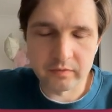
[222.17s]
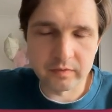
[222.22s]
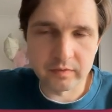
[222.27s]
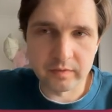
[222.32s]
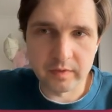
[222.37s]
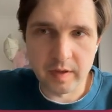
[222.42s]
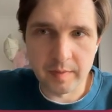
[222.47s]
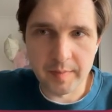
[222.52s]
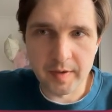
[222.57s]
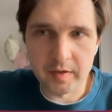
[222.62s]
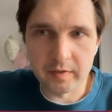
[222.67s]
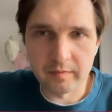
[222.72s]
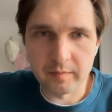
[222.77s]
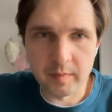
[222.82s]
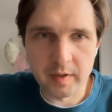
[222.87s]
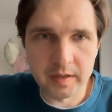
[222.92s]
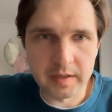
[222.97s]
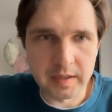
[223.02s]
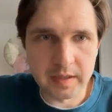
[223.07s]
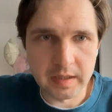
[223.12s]
the amount of
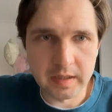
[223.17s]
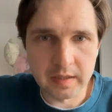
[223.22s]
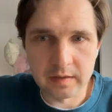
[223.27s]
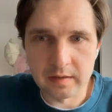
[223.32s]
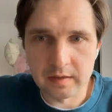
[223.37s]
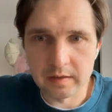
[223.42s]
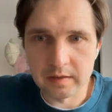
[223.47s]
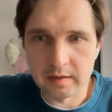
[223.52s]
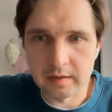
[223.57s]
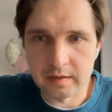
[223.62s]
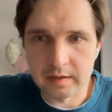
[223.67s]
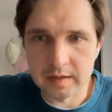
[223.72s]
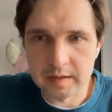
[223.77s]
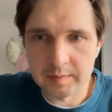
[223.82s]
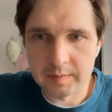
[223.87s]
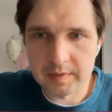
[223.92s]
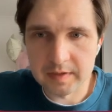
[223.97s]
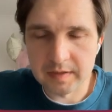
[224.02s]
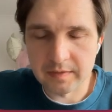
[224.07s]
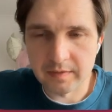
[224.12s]
money in the
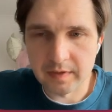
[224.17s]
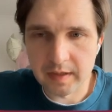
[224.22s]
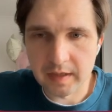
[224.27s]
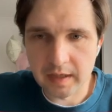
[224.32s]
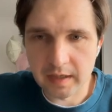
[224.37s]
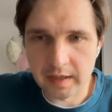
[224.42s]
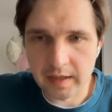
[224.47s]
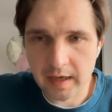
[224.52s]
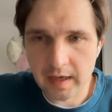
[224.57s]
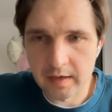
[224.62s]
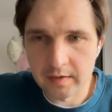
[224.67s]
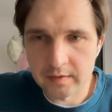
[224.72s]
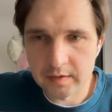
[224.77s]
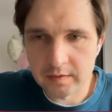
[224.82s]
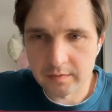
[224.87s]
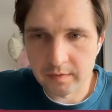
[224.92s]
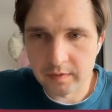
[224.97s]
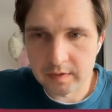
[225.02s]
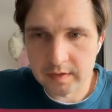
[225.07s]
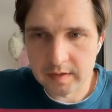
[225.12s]
specific accounts.
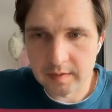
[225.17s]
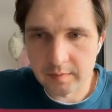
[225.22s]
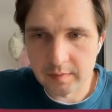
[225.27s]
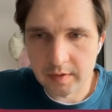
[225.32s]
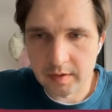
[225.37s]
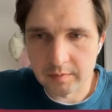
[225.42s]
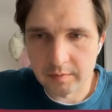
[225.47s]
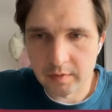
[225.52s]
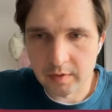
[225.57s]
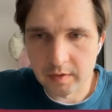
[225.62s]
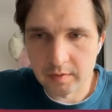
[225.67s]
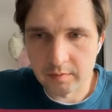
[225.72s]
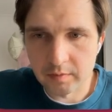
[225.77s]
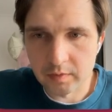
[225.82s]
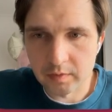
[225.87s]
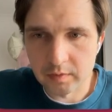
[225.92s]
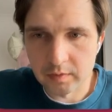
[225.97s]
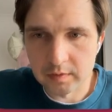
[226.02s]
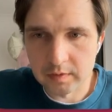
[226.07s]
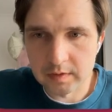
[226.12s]
For example, I'm going to
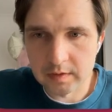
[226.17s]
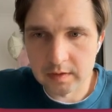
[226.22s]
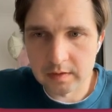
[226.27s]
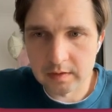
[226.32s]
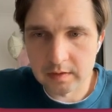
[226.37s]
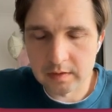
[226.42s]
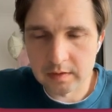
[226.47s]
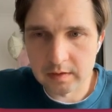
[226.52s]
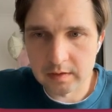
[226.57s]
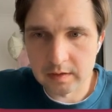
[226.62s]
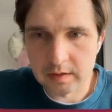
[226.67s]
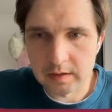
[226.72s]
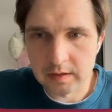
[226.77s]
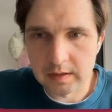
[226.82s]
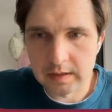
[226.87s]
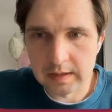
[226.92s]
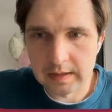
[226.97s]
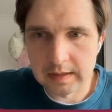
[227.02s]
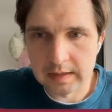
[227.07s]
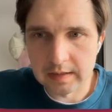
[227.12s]
put
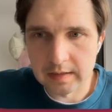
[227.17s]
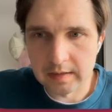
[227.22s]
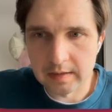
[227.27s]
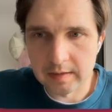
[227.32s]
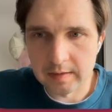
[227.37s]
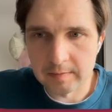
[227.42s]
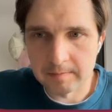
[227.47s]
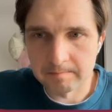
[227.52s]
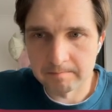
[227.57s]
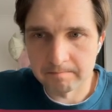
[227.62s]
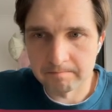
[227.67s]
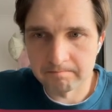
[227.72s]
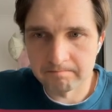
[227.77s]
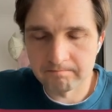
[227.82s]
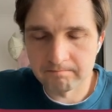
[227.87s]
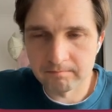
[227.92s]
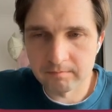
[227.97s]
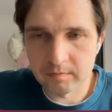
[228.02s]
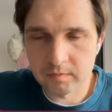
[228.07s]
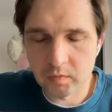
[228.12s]
in
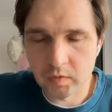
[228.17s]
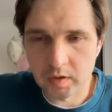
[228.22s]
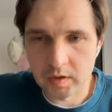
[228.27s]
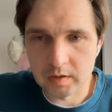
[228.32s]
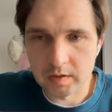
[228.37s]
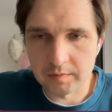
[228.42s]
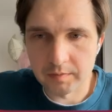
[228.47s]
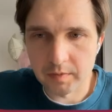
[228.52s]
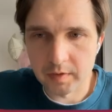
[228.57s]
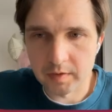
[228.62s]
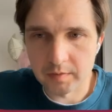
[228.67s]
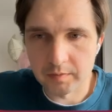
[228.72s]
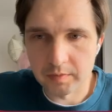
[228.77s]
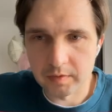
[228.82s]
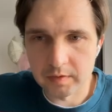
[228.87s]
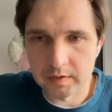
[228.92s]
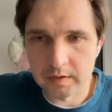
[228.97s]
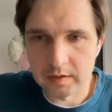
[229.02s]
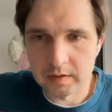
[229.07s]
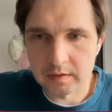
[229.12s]

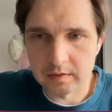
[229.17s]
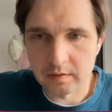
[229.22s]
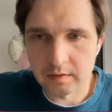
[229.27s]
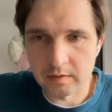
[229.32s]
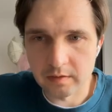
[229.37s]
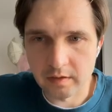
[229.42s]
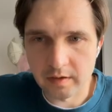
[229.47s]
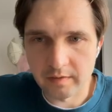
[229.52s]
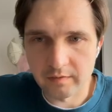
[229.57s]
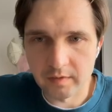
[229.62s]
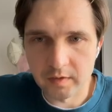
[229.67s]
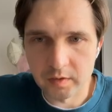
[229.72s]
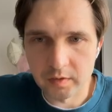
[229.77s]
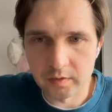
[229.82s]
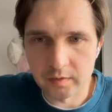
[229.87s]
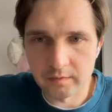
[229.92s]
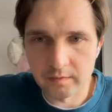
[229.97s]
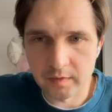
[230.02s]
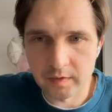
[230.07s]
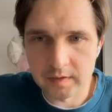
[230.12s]

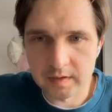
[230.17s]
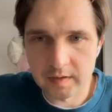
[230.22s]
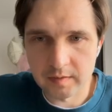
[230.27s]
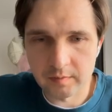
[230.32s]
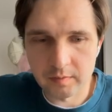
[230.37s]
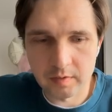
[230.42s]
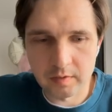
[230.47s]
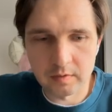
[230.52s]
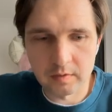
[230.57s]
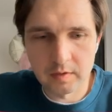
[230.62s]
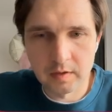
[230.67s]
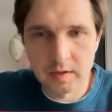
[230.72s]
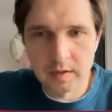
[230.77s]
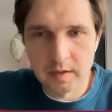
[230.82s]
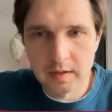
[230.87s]
Revolut, for example,